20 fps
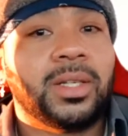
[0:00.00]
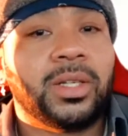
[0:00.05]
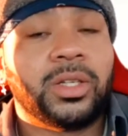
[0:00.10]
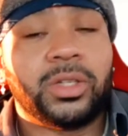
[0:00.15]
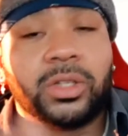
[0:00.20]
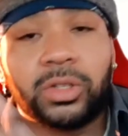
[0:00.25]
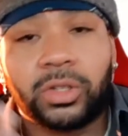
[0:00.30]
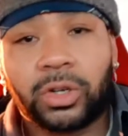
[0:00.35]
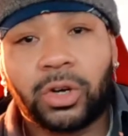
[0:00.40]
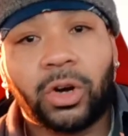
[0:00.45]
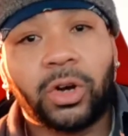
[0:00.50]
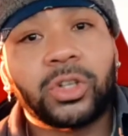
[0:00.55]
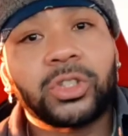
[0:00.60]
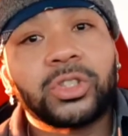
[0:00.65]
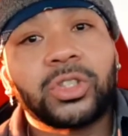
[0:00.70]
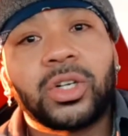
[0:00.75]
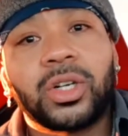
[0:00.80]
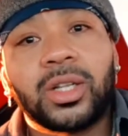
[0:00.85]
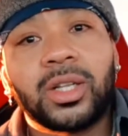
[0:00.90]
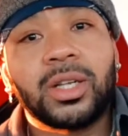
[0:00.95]
Your car is
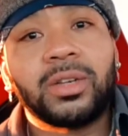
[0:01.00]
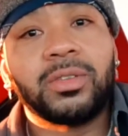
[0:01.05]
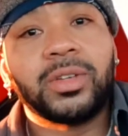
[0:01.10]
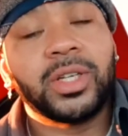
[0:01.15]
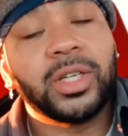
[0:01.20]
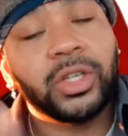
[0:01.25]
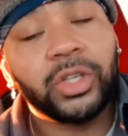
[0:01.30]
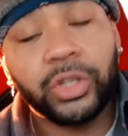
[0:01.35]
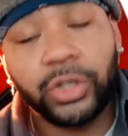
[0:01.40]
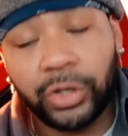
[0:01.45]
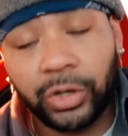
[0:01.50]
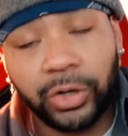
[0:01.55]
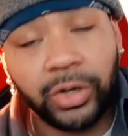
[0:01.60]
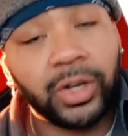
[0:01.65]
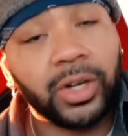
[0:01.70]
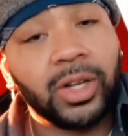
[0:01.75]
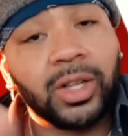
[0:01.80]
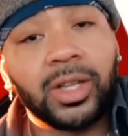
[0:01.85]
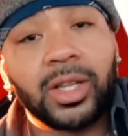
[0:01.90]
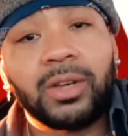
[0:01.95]
going to love it. You're
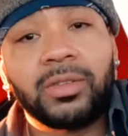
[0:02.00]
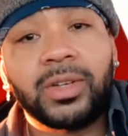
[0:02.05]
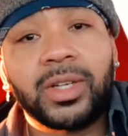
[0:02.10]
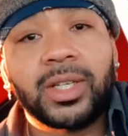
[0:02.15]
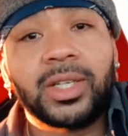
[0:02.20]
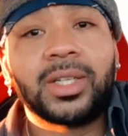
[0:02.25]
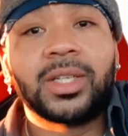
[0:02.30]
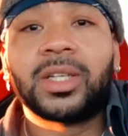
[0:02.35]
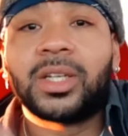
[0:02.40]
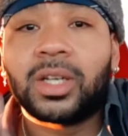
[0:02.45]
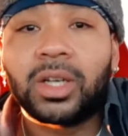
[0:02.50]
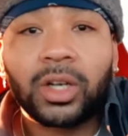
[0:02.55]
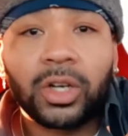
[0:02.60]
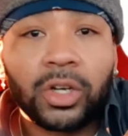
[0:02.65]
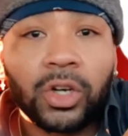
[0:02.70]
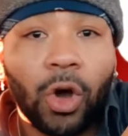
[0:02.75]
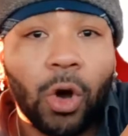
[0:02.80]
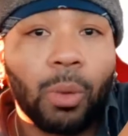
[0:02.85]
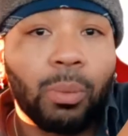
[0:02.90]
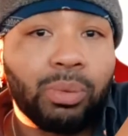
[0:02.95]
going to love it.
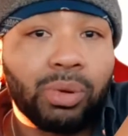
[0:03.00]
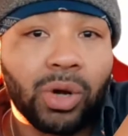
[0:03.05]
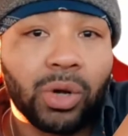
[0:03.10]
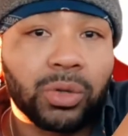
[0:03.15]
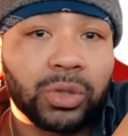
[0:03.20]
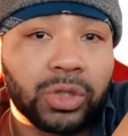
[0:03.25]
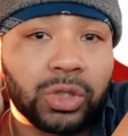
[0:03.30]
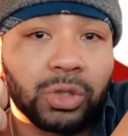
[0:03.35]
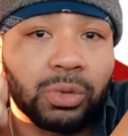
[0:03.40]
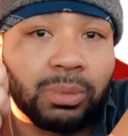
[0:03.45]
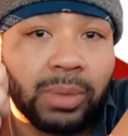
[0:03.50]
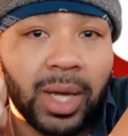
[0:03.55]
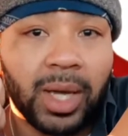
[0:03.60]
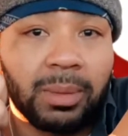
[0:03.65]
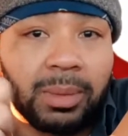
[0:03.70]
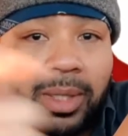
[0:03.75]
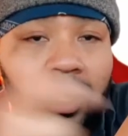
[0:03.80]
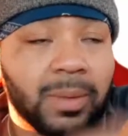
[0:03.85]
Go pro tune, baby.